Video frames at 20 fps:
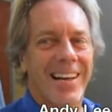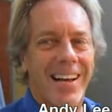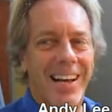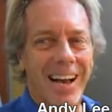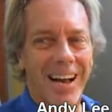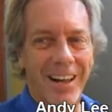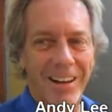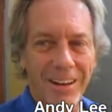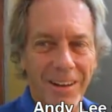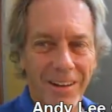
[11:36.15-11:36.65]

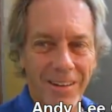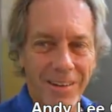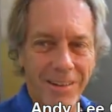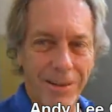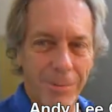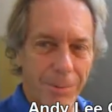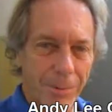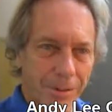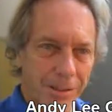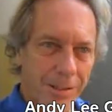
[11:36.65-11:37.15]
how long
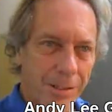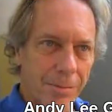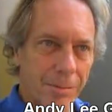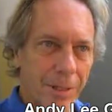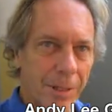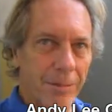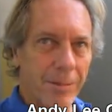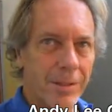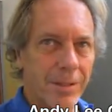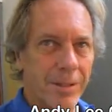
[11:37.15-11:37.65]
has a person
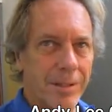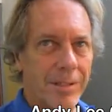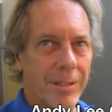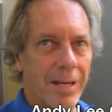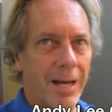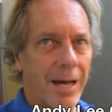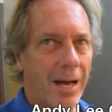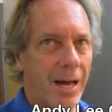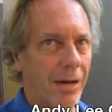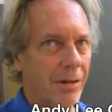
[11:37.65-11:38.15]
been with us?
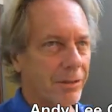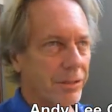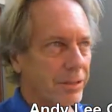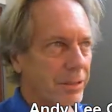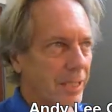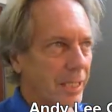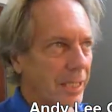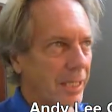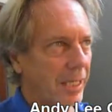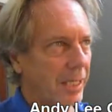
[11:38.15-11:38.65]
How
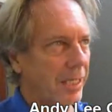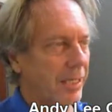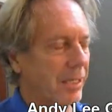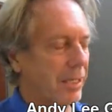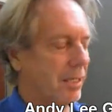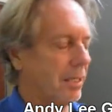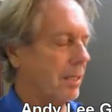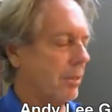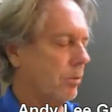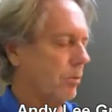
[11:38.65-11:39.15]
sneaky
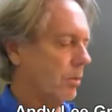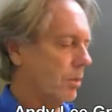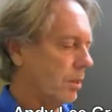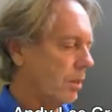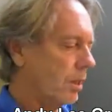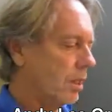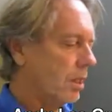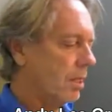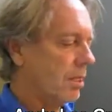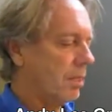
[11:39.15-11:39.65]
are they? What
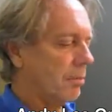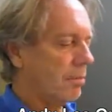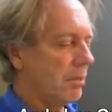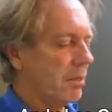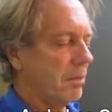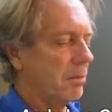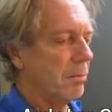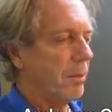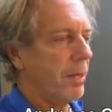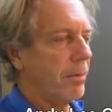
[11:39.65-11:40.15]
are they? I
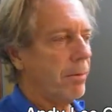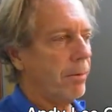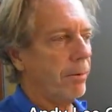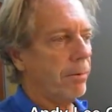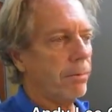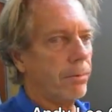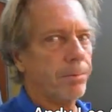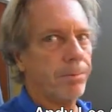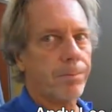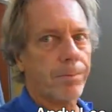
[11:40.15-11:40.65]
mean,
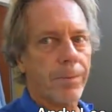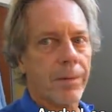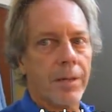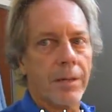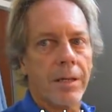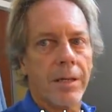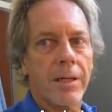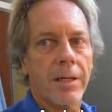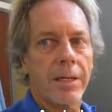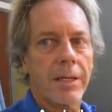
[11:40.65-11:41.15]
people
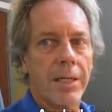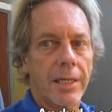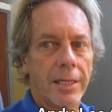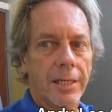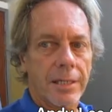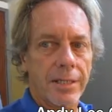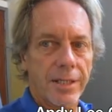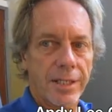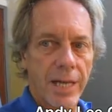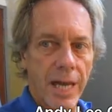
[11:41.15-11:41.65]
get
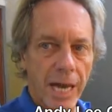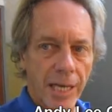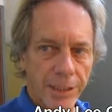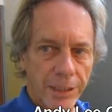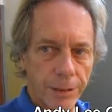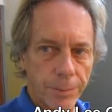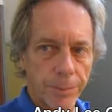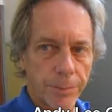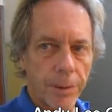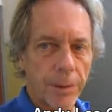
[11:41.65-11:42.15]

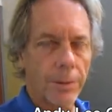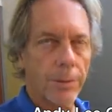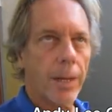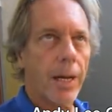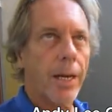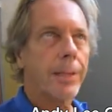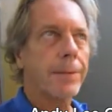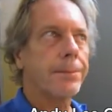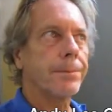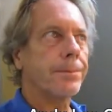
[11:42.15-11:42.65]
desperate,
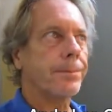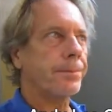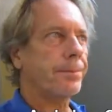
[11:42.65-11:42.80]
right?